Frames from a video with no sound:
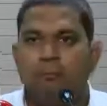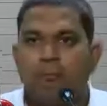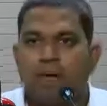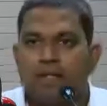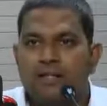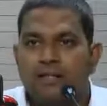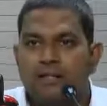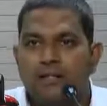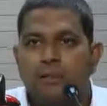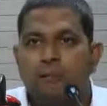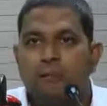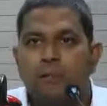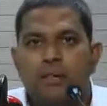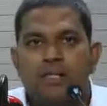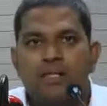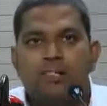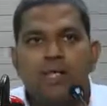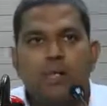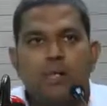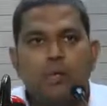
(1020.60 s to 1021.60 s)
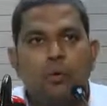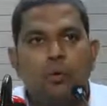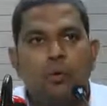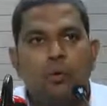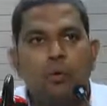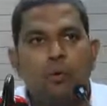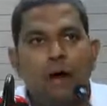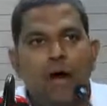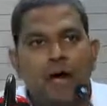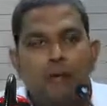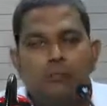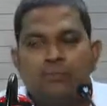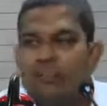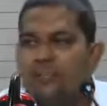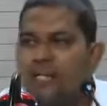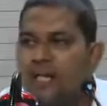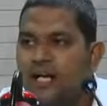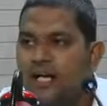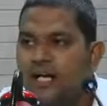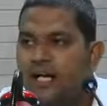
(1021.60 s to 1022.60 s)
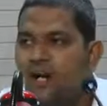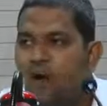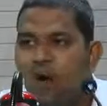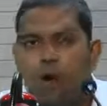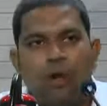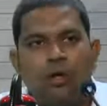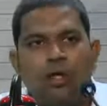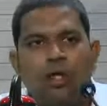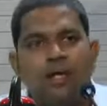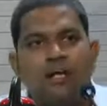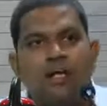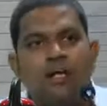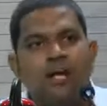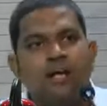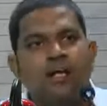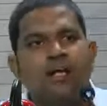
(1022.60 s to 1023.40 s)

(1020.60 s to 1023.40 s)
But the person to whom I am sending an order